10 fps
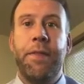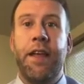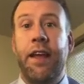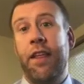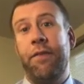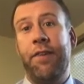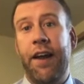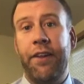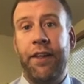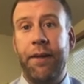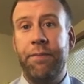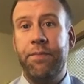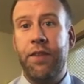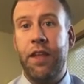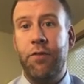And then finally,
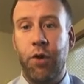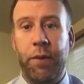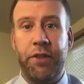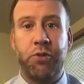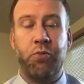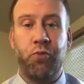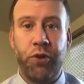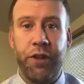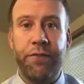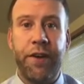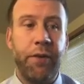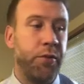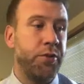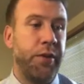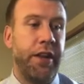if you want to make this one really fun,
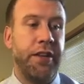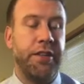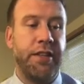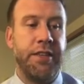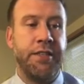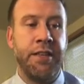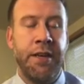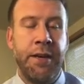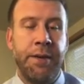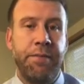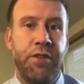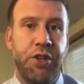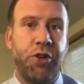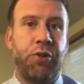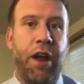once we get into this
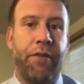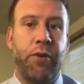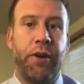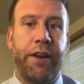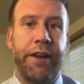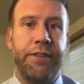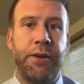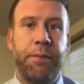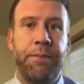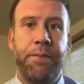digital graphic organizer,